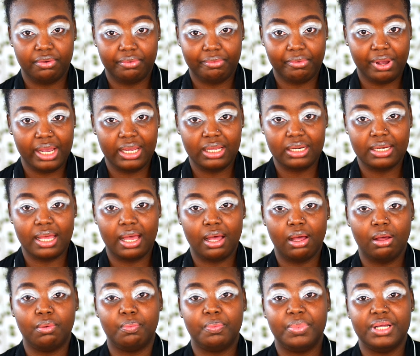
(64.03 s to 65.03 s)
right
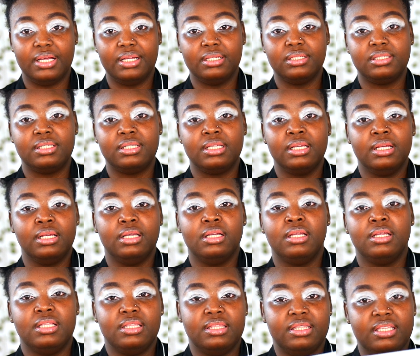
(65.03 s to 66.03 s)
now, but
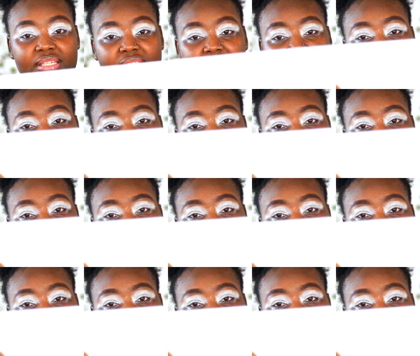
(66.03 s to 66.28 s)
this